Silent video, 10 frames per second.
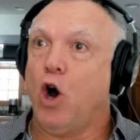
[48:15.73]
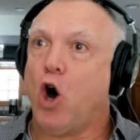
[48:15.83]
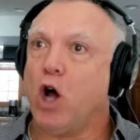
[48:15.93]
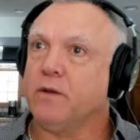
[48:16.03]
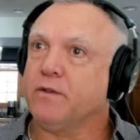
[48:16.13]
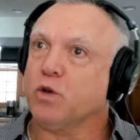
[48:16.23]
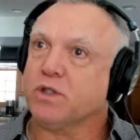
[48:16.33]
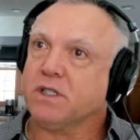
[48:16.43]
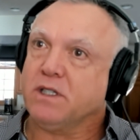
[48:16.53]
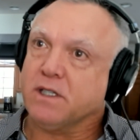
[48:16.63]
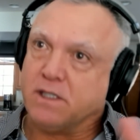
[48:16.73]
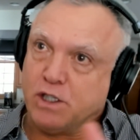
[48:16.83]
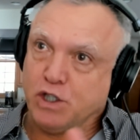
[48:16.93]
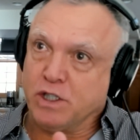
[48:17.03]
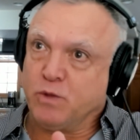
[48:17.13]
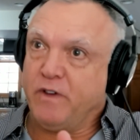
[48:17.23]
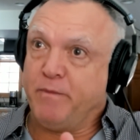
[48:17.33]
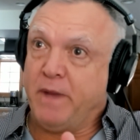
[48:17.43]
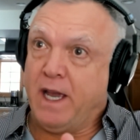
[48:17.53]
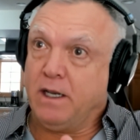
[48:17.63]
All of those decisions we've
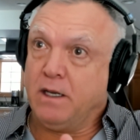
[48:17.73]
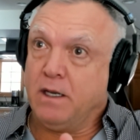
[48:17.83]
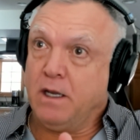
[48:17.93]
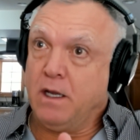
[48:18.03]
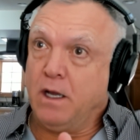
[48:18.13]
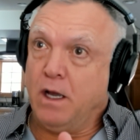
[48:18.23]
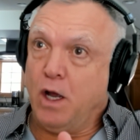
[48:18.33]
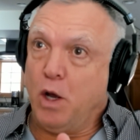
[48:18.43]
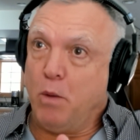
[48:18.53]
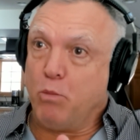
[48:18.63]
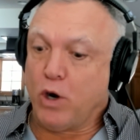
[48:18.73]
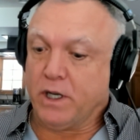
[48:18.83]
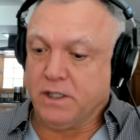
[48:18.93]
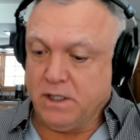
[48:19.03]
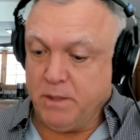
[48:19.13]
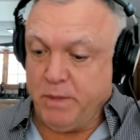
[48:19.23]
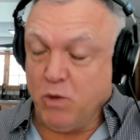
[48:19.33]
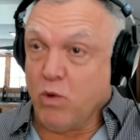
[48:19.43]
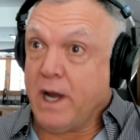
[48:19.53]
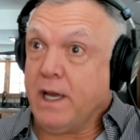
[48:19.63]
made brought us to be
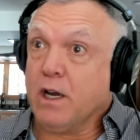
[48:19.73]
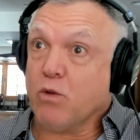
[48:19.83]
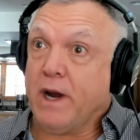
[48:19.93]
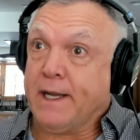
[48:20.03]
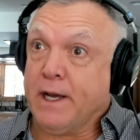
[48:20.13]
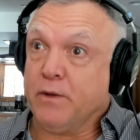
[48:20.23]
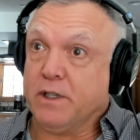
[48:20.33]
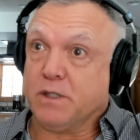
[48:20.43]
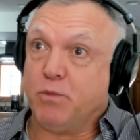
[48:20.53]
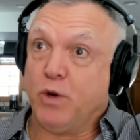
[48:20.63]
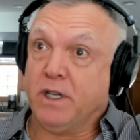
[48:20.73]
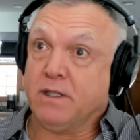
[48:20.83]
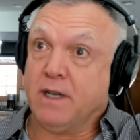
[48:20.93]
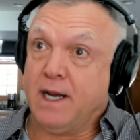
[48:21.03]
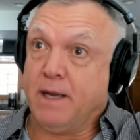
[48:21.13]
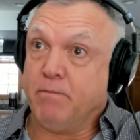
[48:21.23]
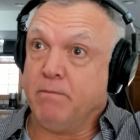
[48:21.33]
right here, right now at this point in time.